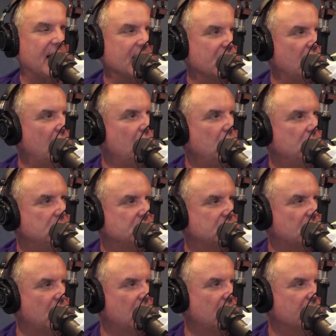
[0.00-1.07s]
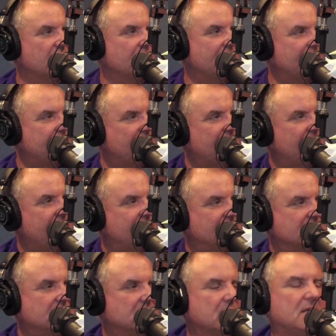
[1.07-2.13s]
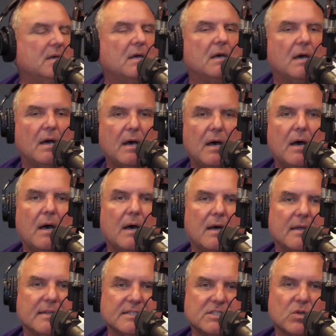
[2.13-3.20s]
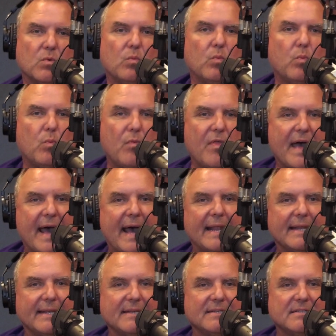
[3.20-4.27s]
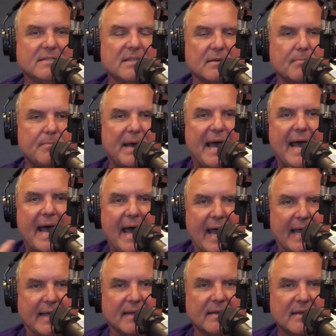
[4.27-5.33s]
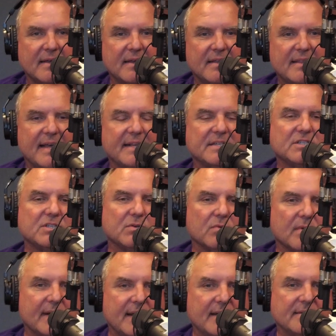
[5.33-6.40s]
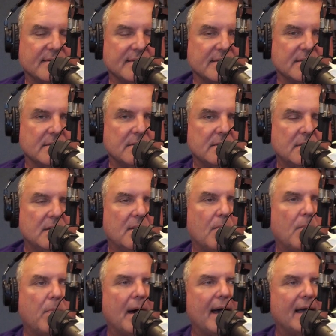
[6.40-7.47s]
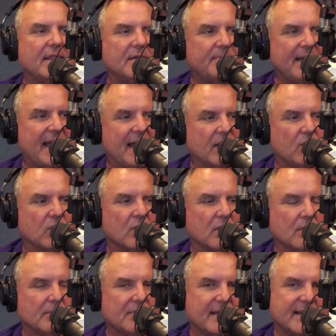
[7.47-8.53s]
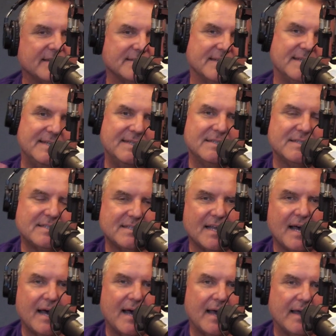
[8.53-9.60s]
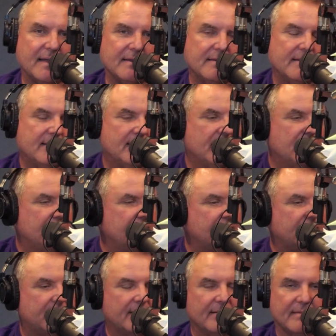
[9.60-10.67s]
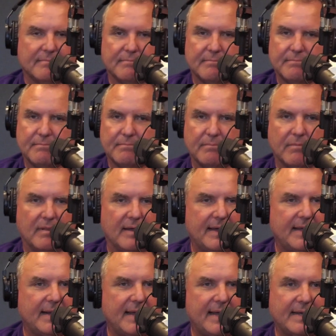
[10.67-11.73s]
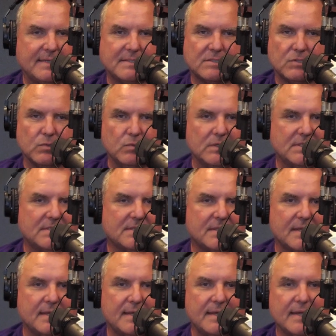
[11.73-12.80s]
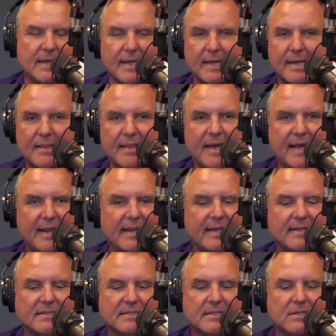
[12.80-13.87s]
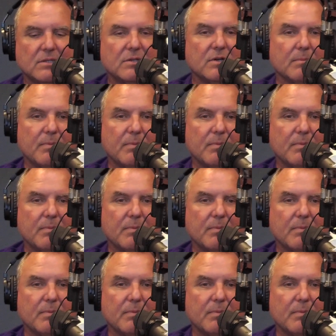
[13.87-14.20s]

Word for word: got cones all over my plants." Uh, so that is the bag that is surrounded by the bagworm that is inside, laying eggs, doing its thing, and that it's killing your